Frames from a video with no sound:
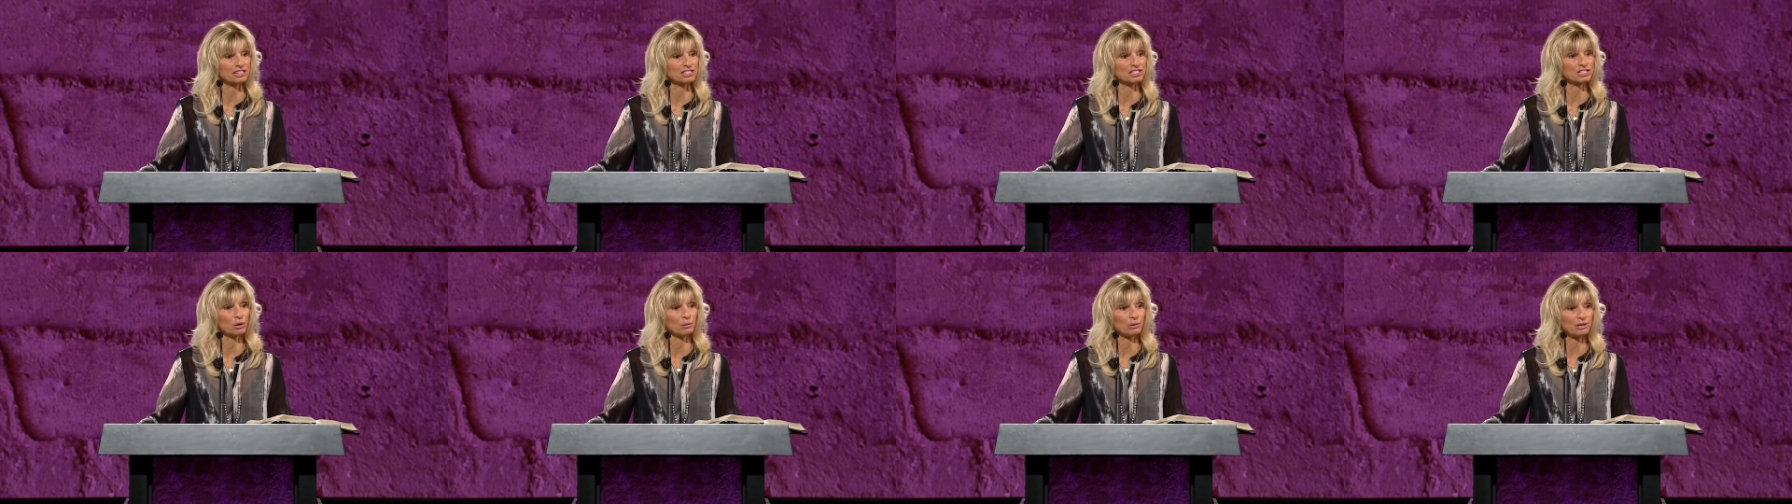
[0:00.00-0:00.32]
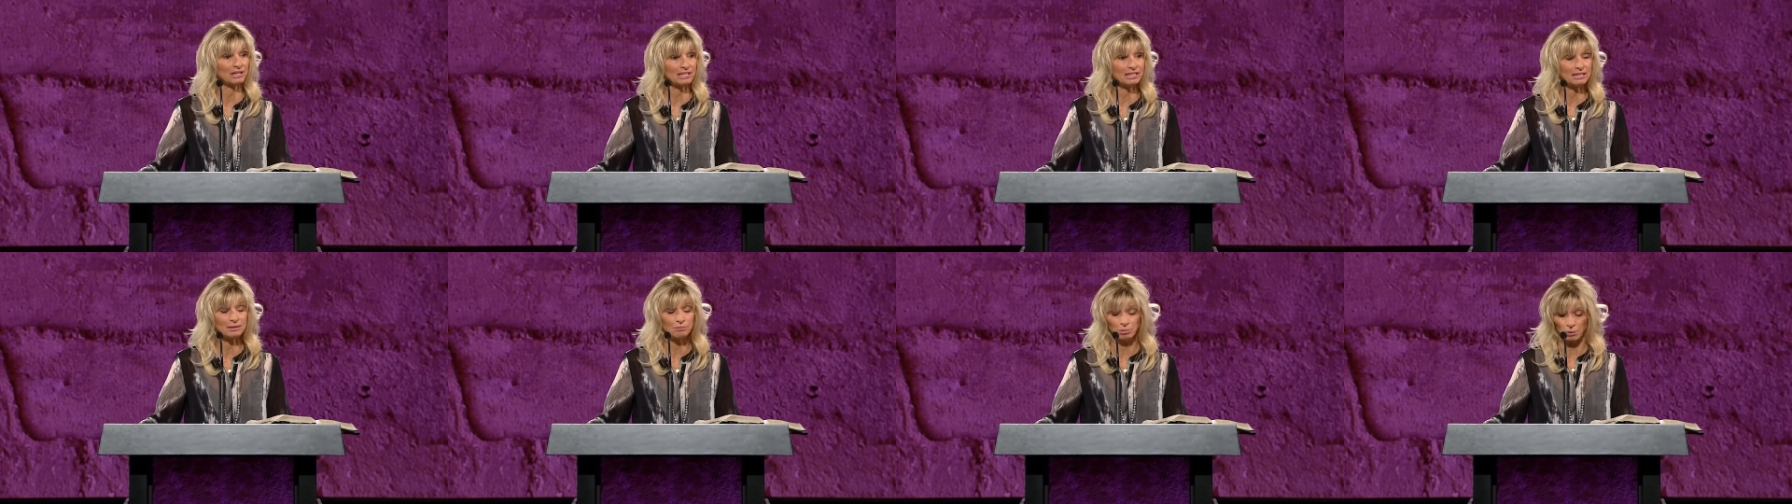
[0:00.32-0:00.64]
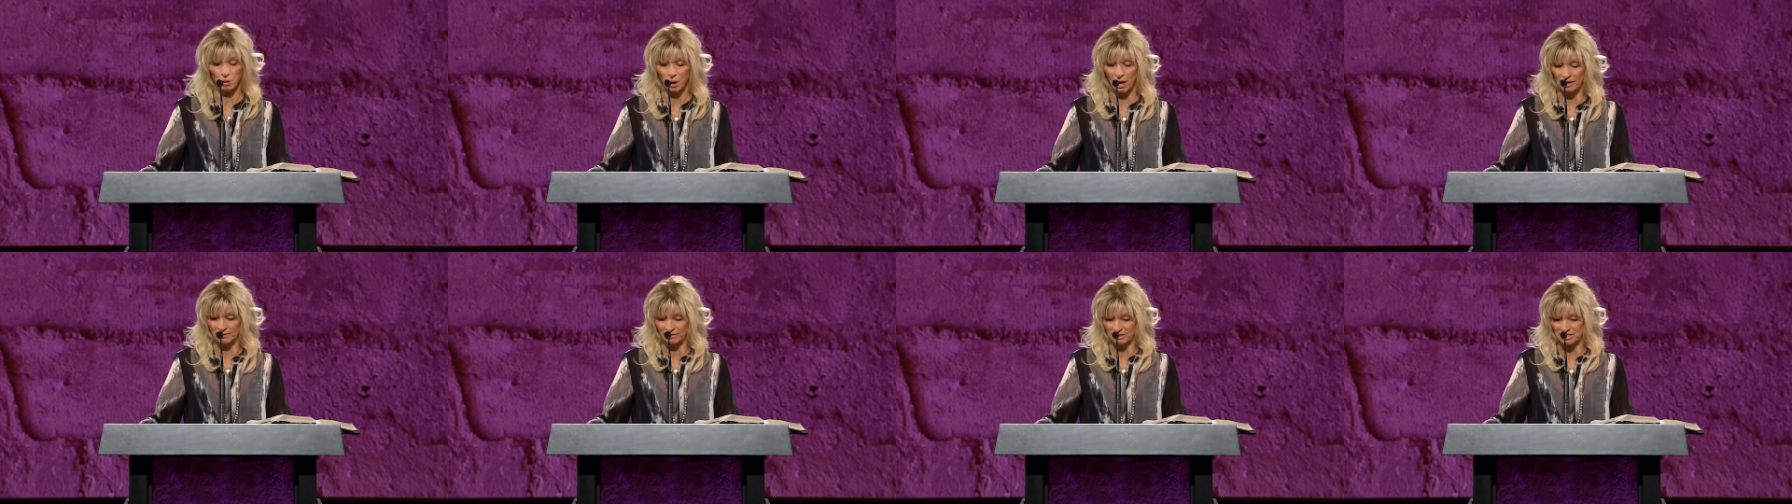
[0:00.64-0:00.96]
so he
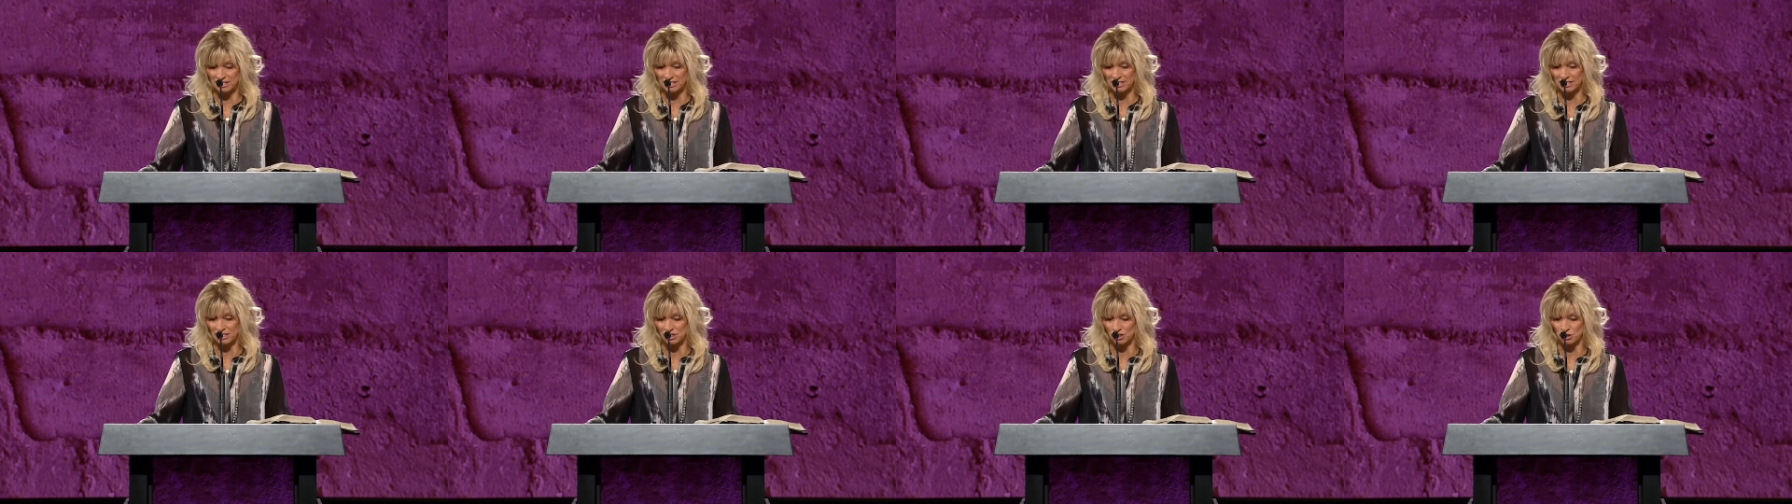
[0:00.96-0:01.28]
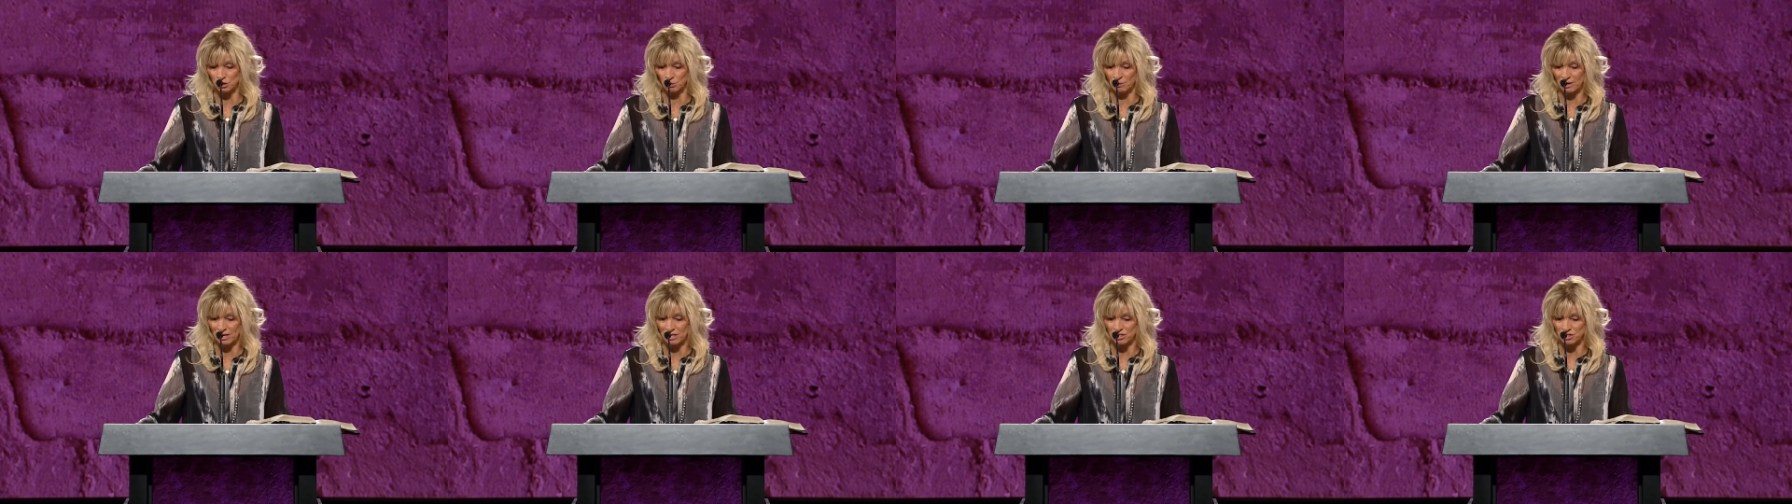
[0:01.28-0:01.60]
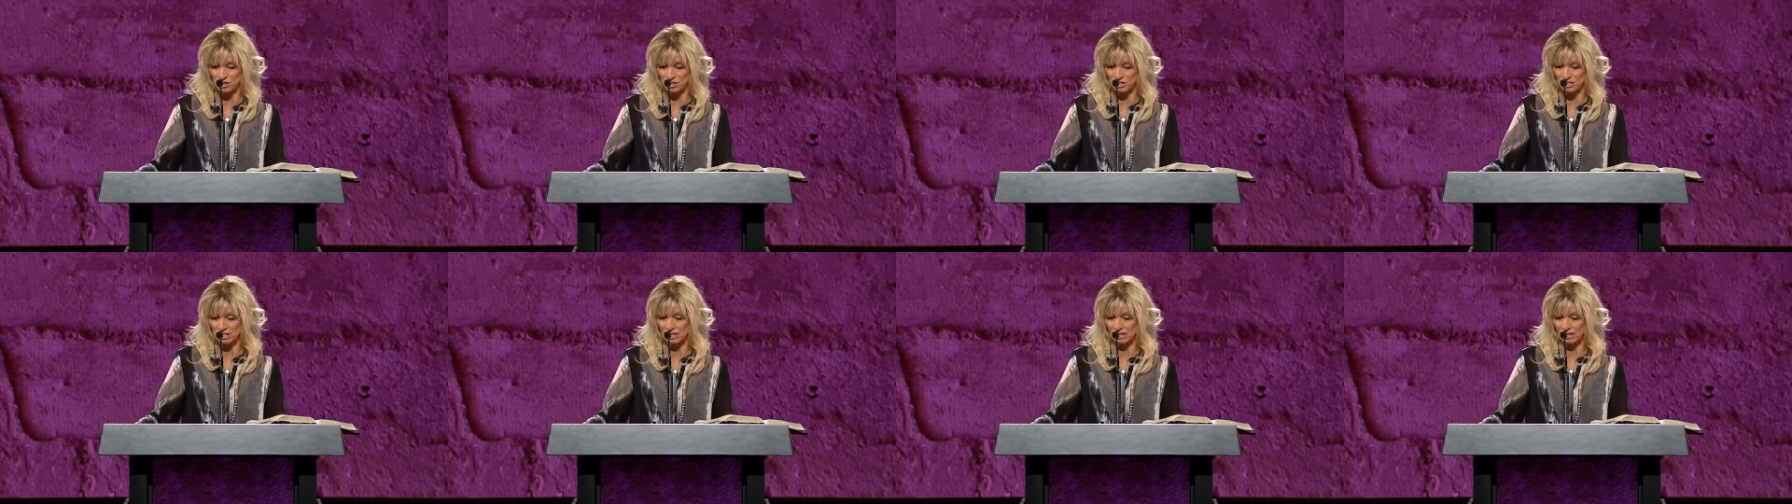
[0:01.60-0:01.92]
brought the
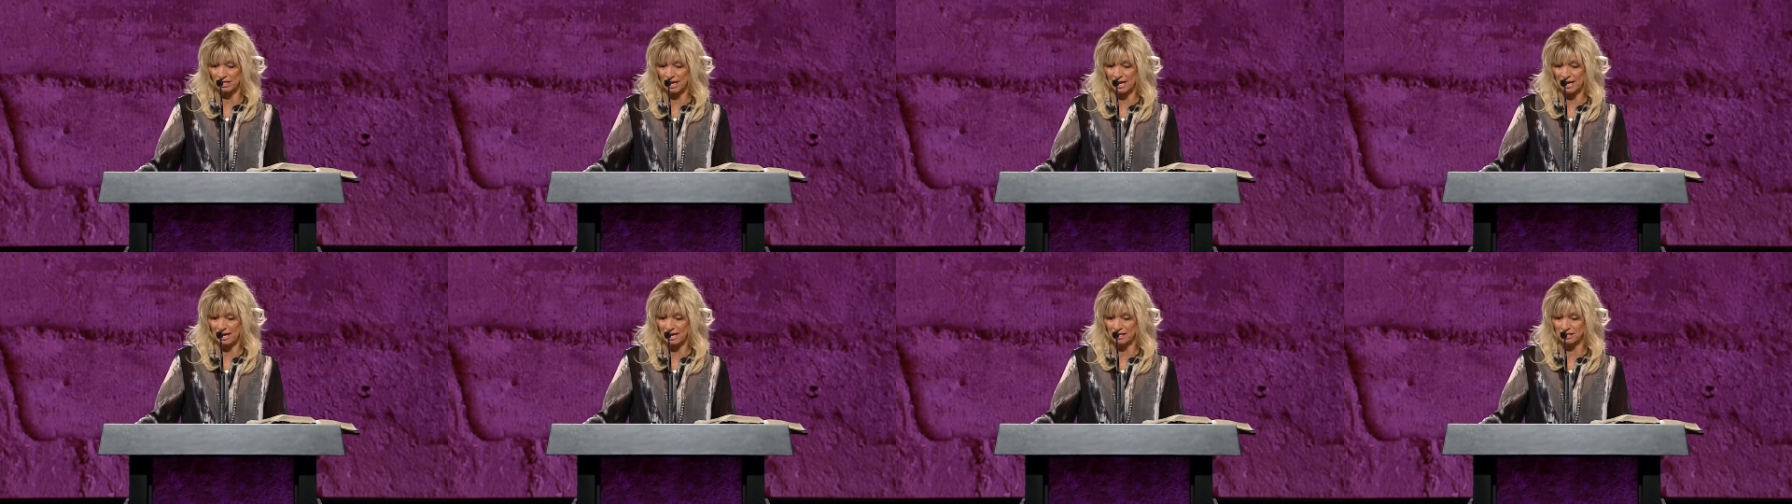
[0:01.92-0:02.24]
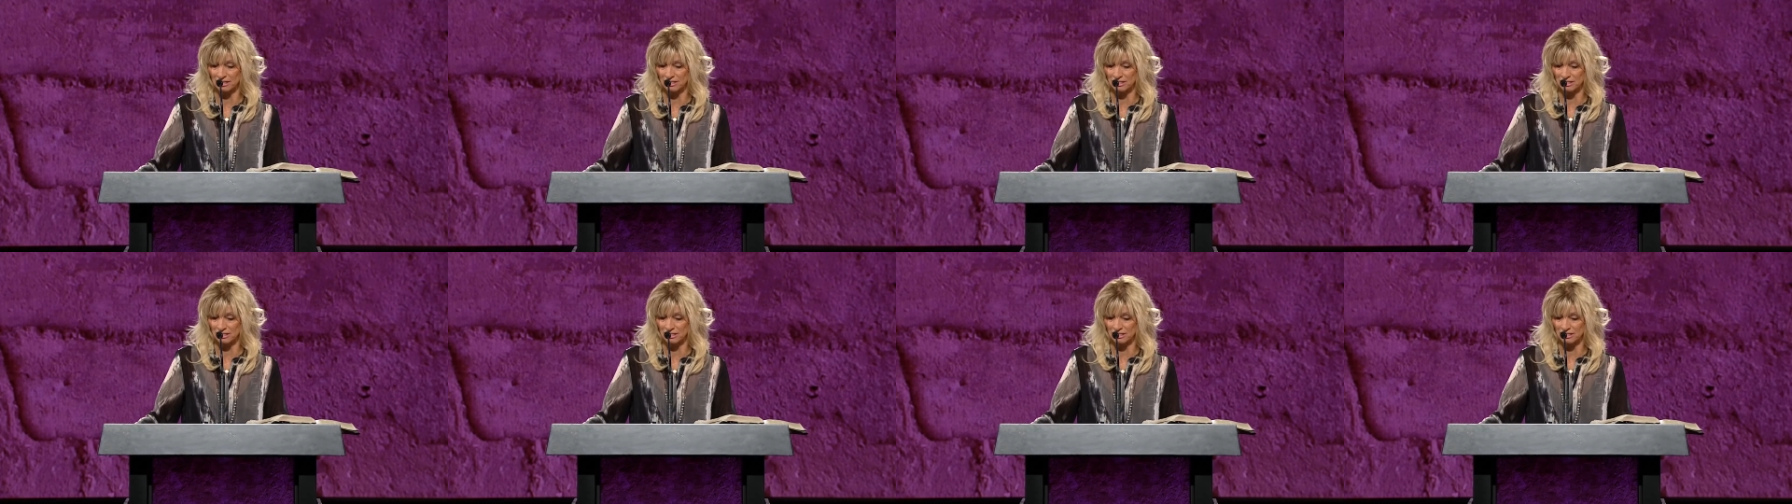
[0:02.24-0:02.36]
situation to light.